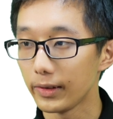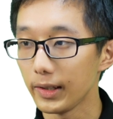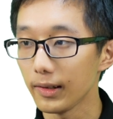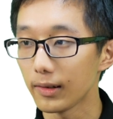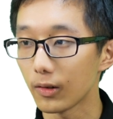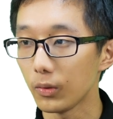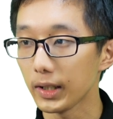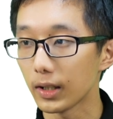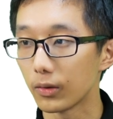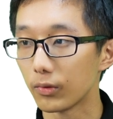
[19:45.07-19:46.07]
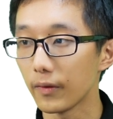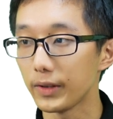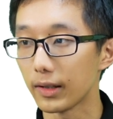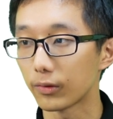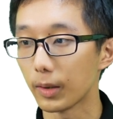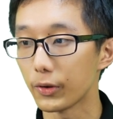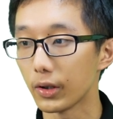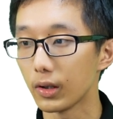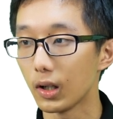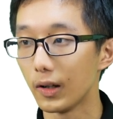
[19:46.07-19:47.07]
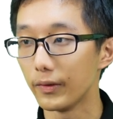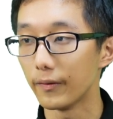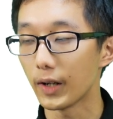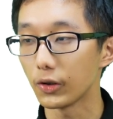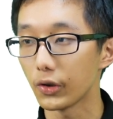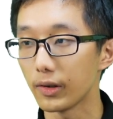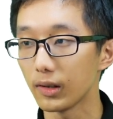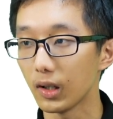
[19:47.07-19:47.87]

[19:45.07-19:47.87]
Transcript: This is only a rough description of the functions